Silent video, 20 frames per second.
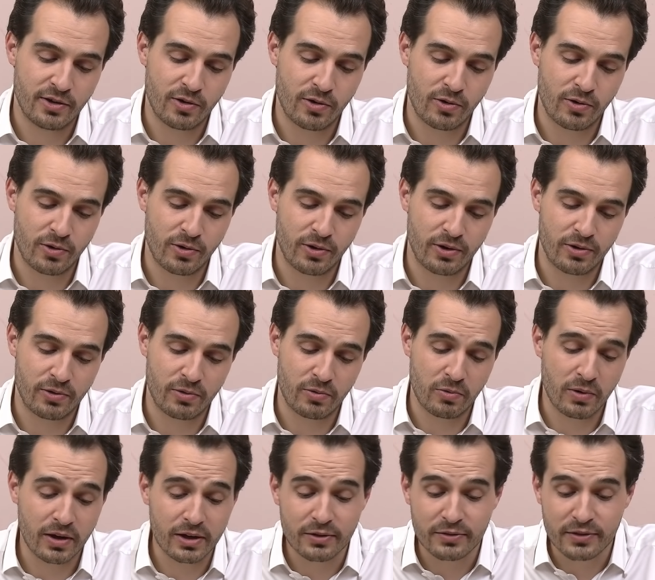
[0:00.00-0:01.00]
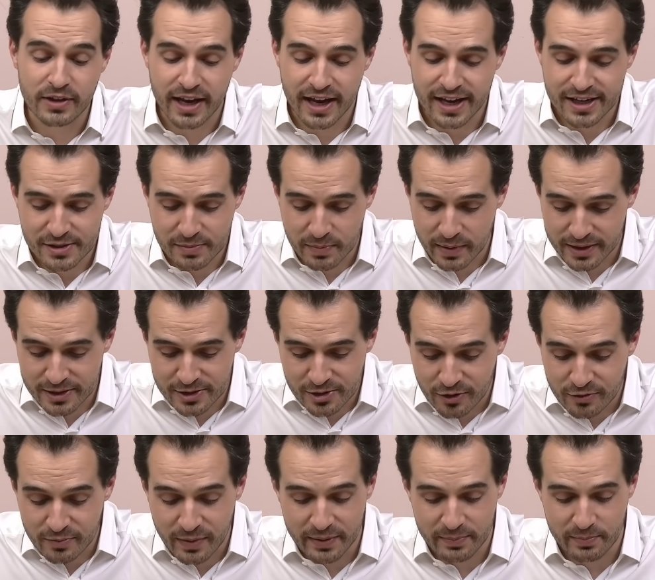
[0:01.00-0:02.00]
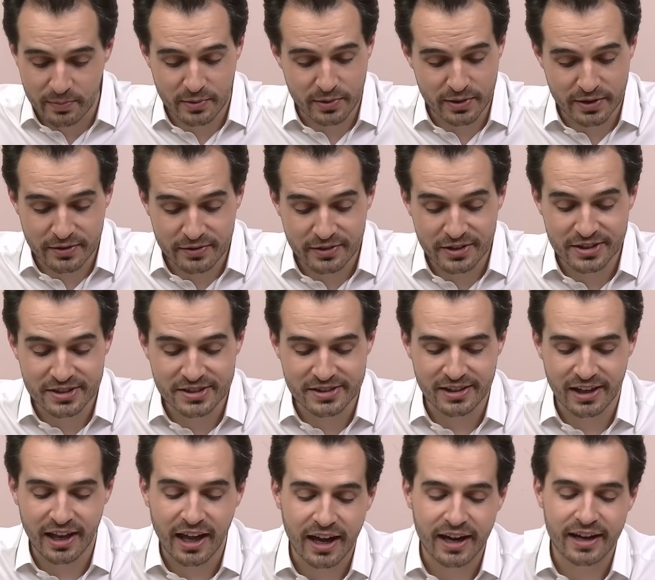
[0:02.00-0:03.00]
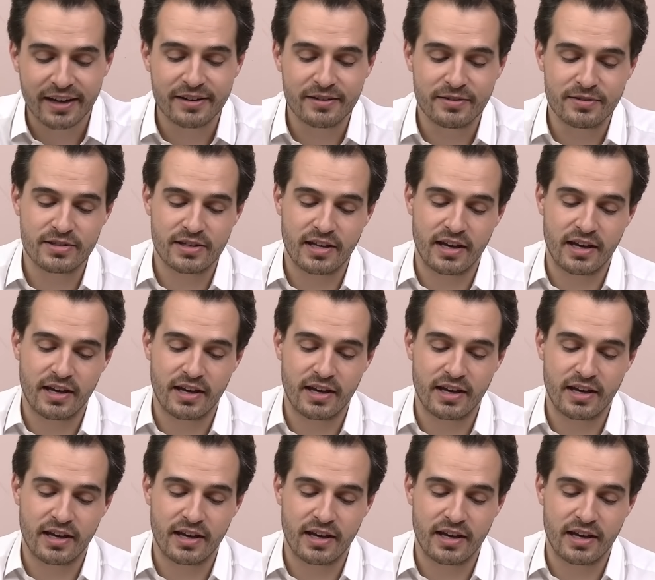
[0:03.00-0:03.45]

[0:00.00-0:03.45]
or one of the aspects of my previous lives.